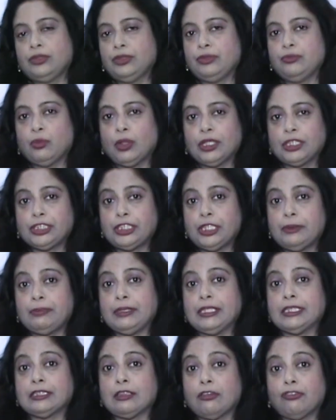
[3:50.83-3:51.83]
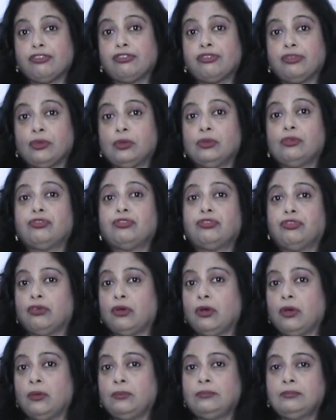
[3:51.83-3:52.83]
to worship His full
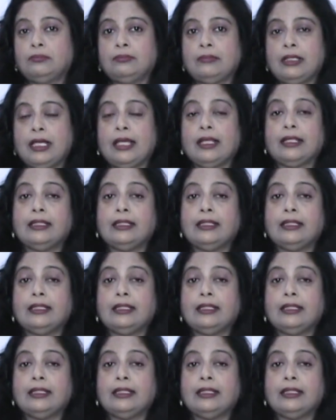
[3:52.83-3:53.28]
form;